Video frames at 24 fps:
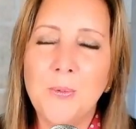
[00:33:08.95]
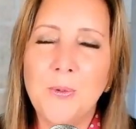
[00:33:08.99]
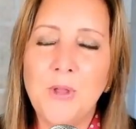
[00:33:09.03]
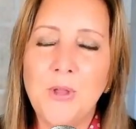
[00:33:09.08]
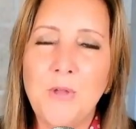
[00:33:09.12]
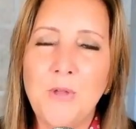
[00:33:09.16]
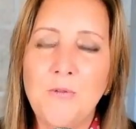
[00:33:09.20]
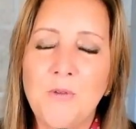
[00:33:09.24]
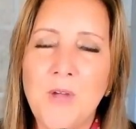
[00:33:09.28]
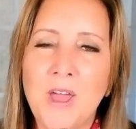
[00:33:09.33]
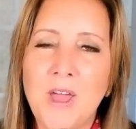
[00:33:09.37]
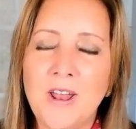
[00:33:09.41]

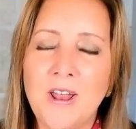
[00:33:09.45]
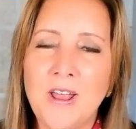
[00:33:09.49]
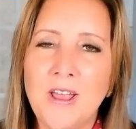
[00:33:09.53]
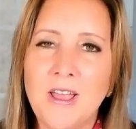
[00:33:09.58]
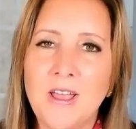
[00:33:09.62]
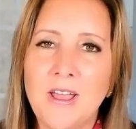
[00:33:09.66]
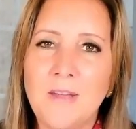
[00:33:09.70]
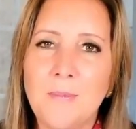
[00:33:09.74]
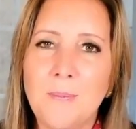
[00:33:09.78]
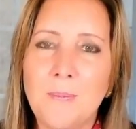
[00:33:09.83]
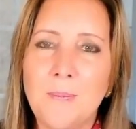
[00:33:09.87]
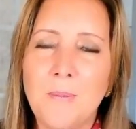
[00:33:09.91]
You've got
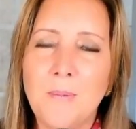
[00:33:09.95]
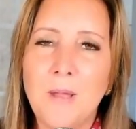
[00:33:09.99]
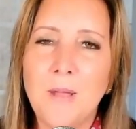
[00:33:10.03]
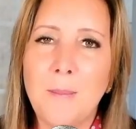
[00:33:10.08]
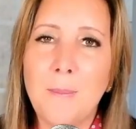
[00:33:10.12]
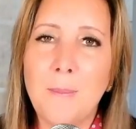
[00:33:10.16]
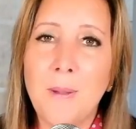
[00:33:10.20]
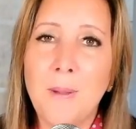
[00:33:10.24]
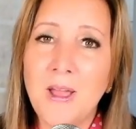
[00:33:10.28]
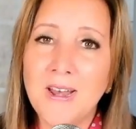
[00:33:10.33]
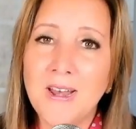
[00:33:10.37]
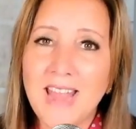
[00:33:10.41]
a
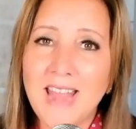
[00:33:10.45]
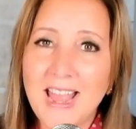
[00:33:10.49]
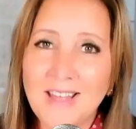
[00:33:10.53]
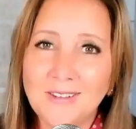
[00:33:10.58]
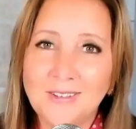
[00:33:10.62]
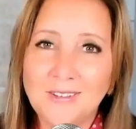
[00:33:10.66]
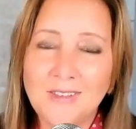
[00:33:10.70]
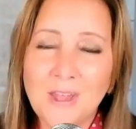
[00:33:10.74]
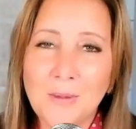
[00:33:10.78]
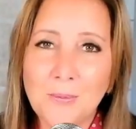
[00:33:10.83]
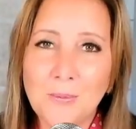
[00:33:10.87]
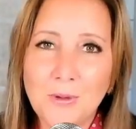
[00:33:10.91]
podcast
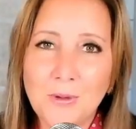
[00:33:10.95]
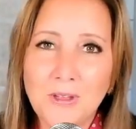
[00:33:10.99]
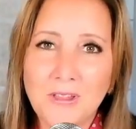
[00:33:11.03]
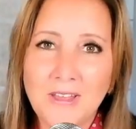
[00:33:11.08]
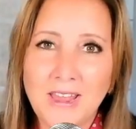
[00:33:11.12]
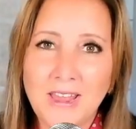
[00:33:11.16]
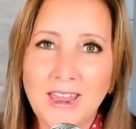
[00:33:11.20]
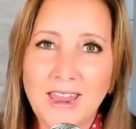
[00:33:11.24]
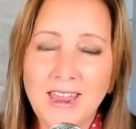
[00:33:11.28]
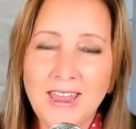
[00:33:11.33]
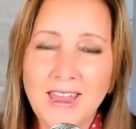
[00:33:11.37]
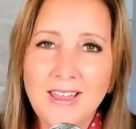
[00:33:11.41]
that
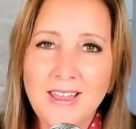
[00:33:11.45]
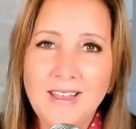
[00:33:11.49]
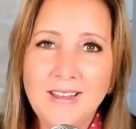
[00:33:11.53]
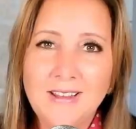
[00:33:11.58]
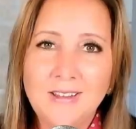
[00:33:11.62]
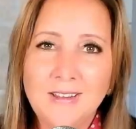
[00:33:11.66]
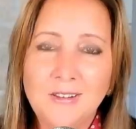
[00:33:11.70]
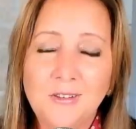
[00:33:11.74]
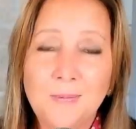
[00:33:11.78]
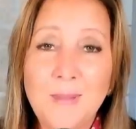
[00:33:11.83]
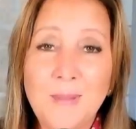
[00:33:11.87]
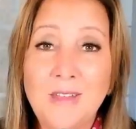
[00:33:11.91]
really
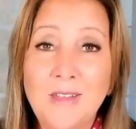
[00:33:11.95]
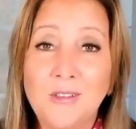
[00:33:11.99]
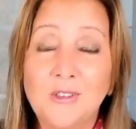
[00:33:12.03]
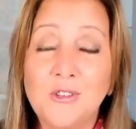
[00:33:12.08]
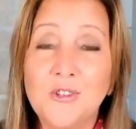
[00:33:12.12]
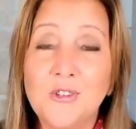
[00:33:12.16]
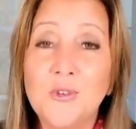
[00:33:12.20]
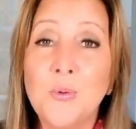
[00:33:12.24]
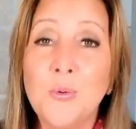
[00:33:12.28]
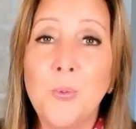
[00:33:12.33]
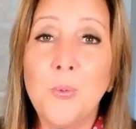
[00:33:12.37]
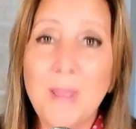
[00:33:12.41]
speaks
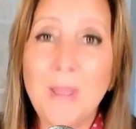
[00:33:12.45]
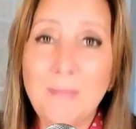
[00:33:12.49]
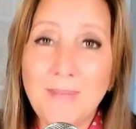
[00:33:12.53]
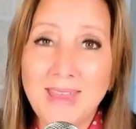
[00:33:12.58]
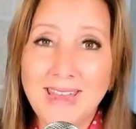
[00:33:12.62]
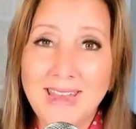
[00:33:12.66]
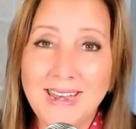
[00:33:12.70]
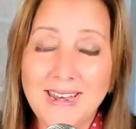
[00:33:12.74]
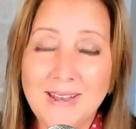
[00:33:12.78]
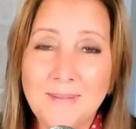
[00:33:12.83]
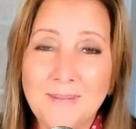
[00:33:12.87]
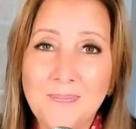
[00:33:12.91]
to
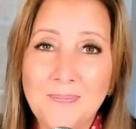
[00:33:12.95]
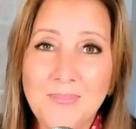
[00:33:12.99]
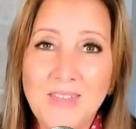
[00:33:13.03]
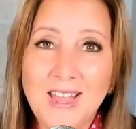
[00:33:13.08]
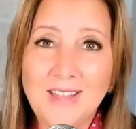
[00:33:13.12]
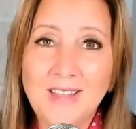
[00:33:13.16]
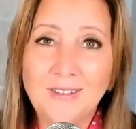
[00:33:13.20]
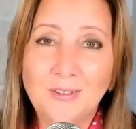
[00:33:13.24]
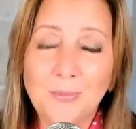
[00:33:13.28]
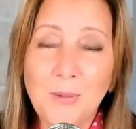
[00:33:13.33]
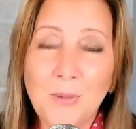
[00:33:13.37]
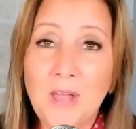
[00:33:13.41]
women
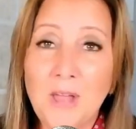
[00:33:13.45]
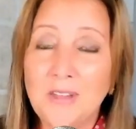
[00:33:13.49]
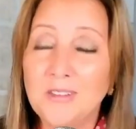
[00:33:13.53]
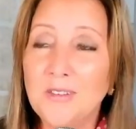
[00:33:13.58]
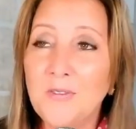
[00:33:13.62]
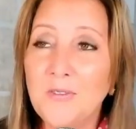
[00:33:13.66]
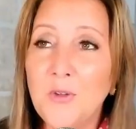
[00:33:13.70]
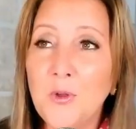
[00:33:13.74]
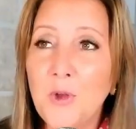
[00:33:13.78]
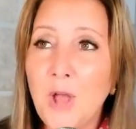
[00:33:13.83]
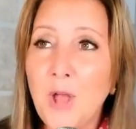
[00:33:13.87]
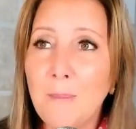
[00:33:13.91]
as well, as if
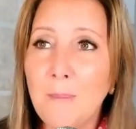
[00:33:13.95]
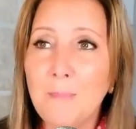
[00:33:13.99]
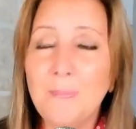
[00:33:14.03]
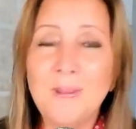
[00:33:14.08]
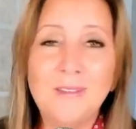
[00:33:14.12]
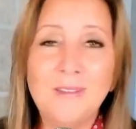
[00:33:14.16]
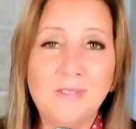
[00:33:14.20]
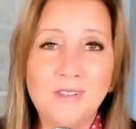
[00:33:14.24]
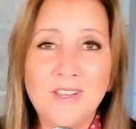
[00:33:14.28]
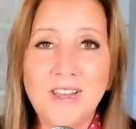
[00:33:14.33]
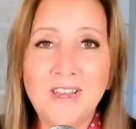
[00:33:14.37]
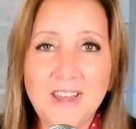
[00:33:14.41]
you're not
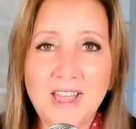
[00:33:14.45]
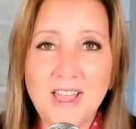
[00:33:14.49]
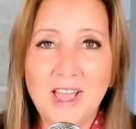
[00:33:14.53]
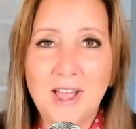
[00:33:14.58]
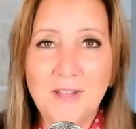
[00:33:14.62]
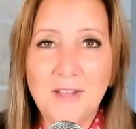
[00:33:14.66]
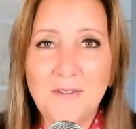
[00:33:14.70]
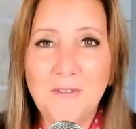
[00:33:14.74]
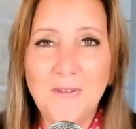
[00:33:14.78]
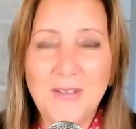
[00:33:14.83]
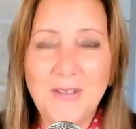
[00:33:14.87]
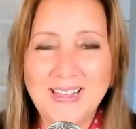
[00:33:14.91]
busy
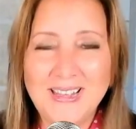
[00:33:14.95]
enough.